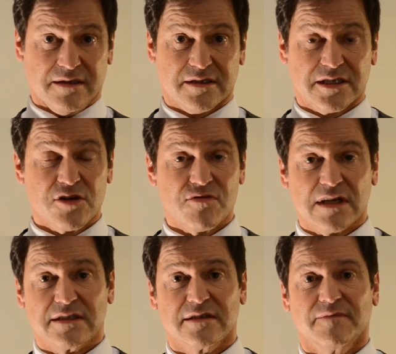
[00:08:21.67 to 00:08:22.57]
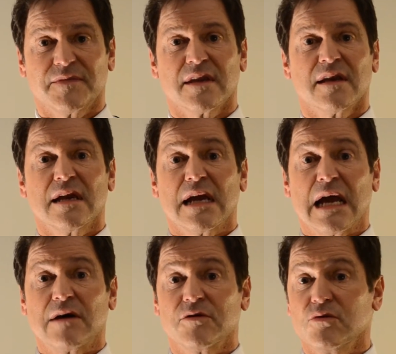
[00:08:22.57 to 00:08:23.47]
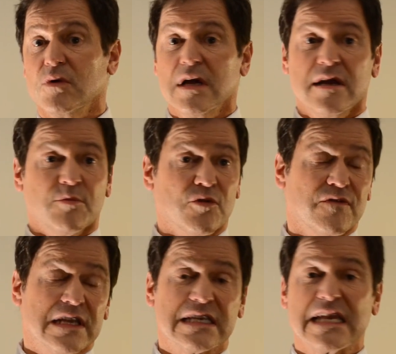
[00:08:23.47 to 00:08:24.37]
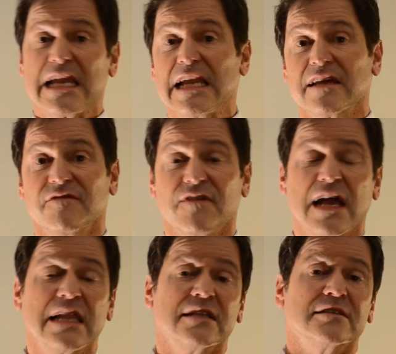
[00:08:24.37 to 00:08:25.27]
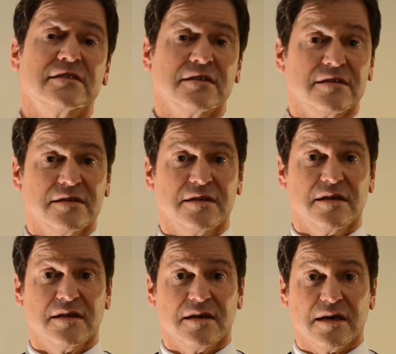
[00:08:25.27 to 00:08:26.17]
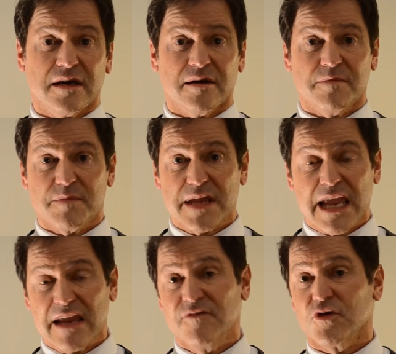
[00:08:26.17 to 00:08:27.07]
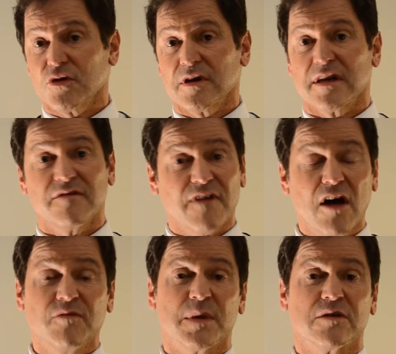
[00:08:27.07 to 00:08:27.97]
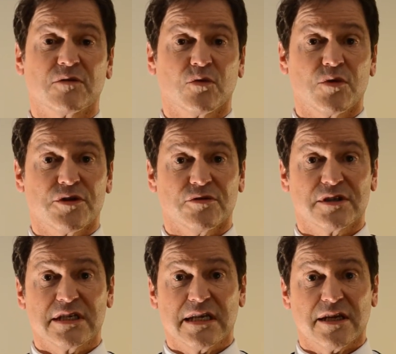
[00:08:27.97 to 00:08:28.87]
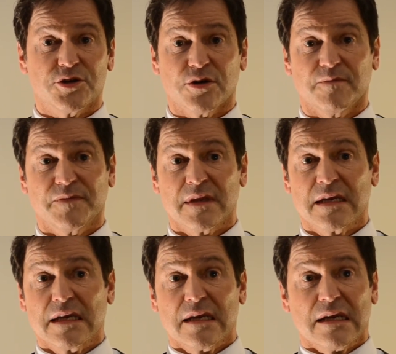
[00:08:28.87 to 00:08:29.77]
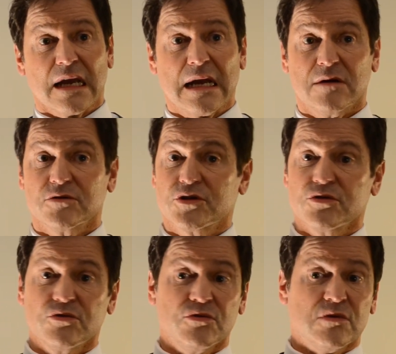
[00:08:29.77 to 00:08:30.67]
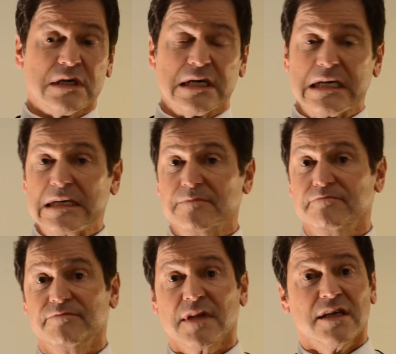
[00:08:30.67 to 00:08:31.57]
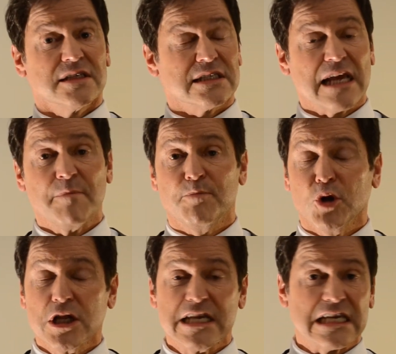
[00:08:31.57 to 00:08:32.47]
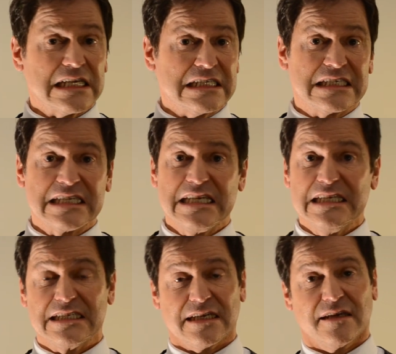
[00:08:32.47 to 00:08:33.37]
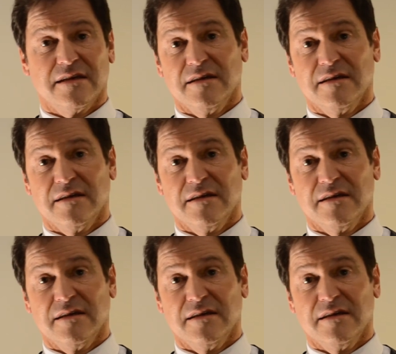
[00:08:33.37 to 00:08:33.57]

cigarettes, how to prevent gang and violent behavior and involvement with your teenager, how to stop bullying and teasing,